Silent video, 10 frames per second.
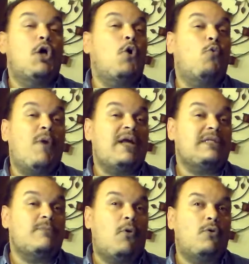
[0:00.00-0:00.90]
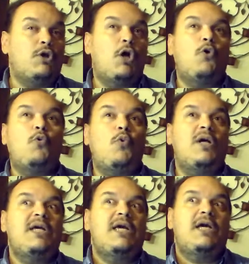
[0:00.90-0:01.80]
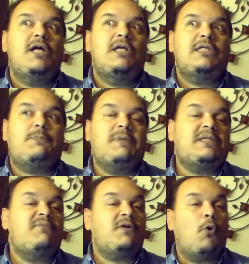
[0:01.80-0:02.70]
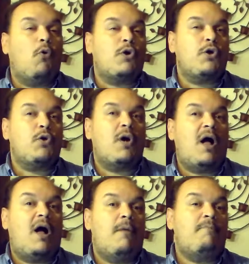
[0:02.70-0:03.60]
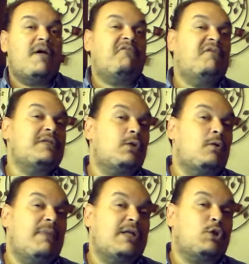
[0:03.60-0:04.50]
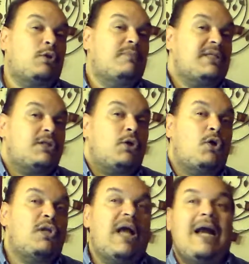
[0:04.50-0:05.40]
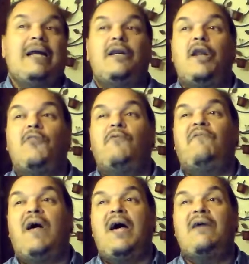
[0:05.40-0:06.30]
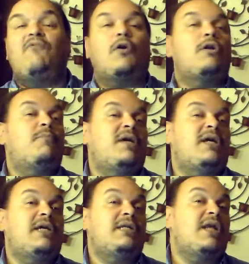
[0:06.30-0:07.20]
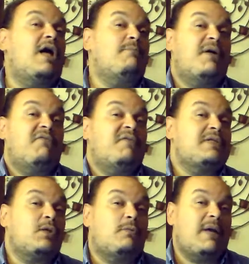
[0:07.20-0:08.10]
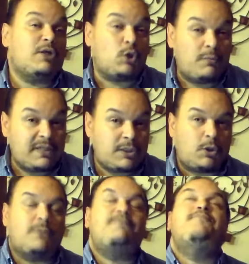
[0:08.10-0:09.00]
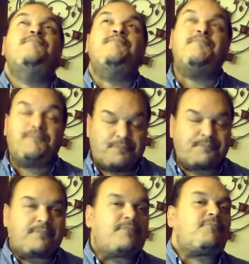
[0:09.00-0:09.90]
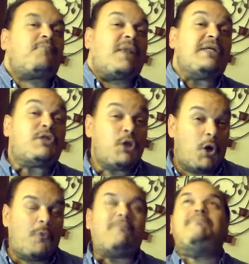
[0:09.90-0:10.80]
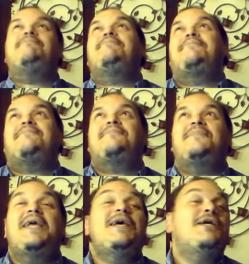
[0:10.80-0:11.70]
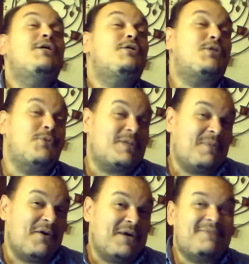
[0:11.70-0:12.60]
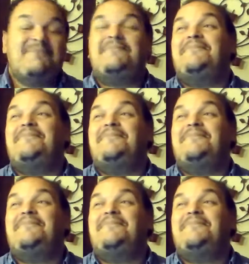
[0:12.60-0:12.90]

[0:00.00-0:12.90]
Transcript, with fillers: no random, no specific order uh, metaphysical, magical, mystical, and another five are going to be non metaphysical, magical, mystical. So, Two Spirit